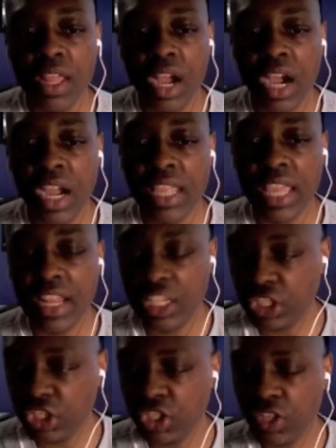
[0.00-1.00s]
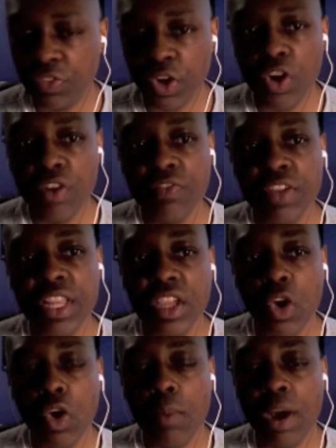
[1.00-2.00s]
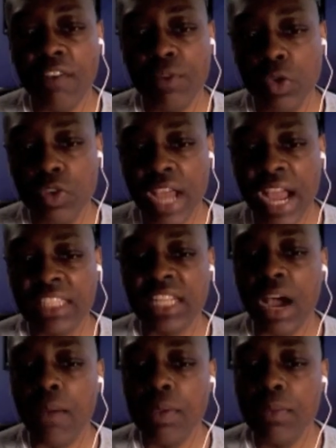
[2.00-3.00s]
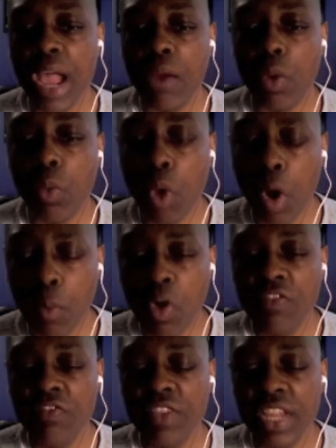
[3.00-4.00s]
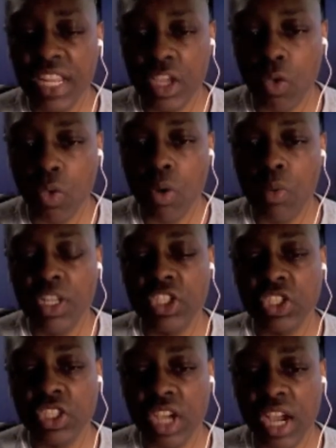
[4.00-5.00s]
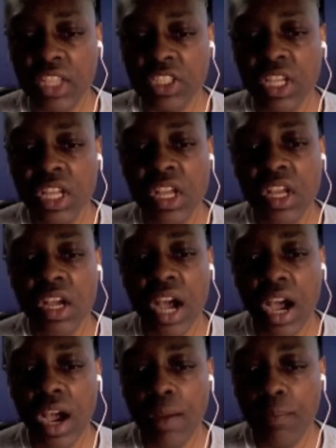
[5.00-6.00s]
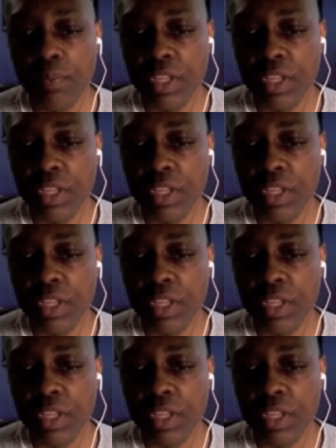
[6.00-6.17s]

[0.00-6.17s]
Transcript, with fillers: again, this is the third video about food dyes, and I'll be back with one more video where we discuss um,